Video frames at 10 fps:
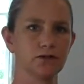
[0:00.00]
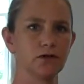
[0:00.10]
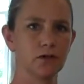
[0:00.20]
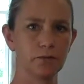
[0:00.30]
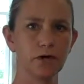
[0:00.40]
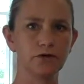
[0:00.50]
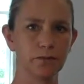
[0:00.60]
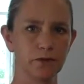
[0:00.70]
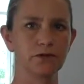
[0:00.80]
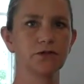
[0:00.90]
so you can
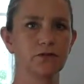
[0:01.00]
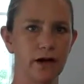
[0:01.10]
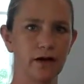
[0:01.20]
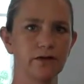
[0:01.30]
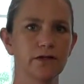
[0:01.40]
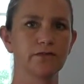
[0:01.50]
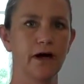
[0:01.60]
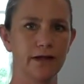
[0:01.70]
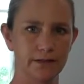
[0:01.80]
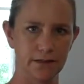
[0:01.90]
post the person right on the
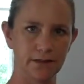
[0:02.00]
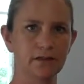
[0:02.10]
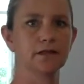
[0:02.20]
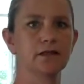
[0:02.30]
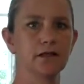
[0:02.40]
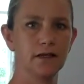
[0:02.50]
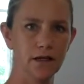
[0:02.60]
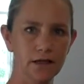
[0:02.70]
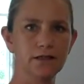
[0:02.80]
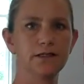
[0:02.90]
device and get the
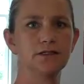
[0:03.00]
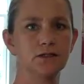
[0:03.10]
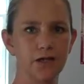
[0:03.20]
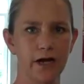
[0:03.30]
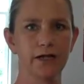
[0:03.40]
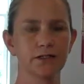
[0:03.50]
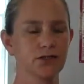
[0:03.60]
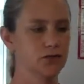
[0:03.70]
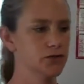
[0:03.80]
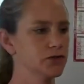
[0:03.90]
knee to track
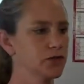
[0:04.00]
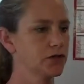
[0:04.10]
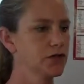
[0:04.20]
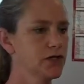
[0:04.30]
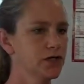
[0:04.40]
into neutral.